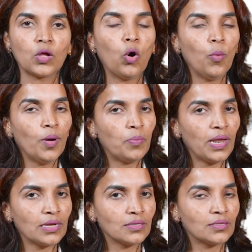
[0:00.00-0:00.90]
home
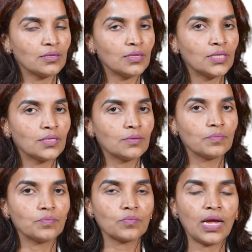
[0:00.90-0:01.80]
appliances
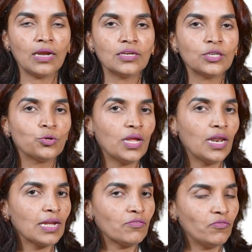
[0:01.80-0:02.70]
and day-to-day
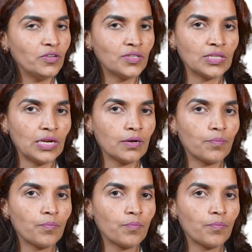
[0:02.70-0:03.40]
life, we said.